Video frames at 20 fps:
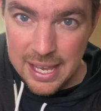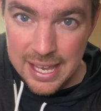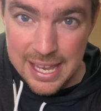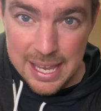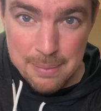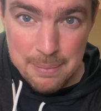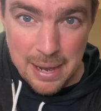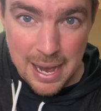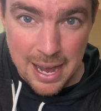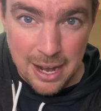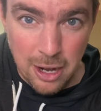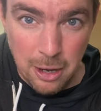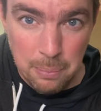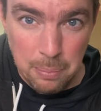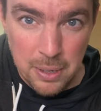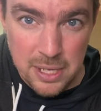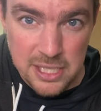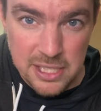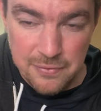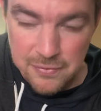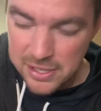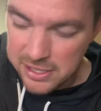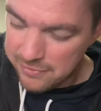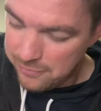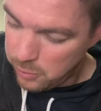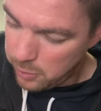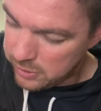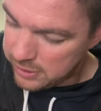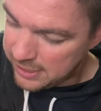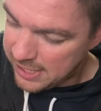E minor, press the fifth and
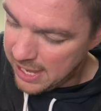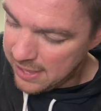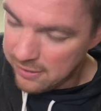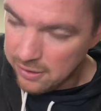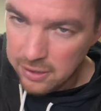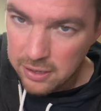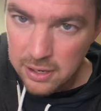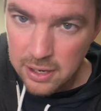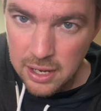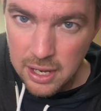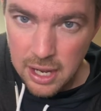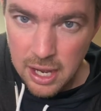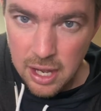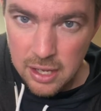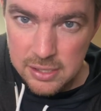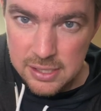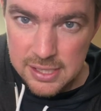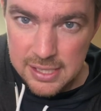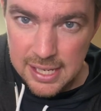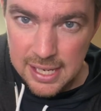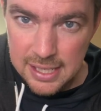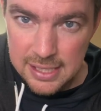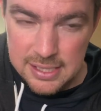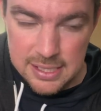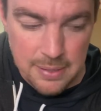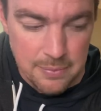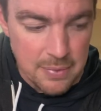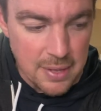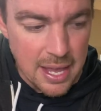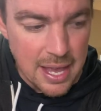fourth together, all six.
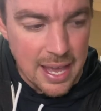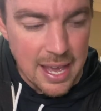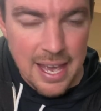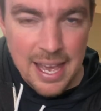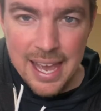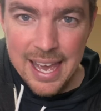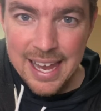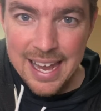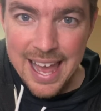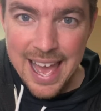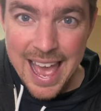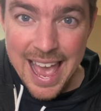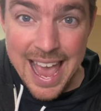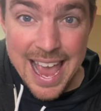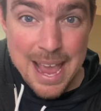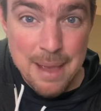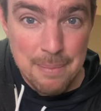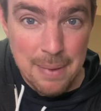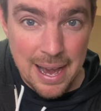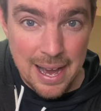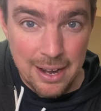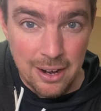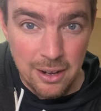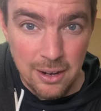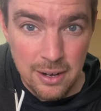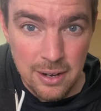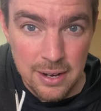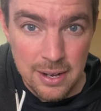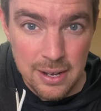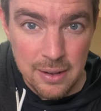And A
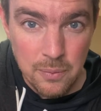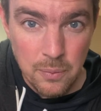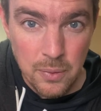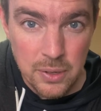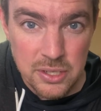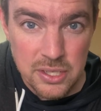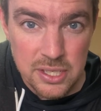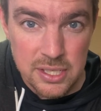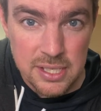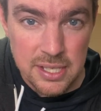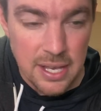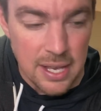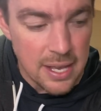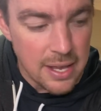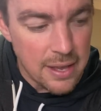minor, which is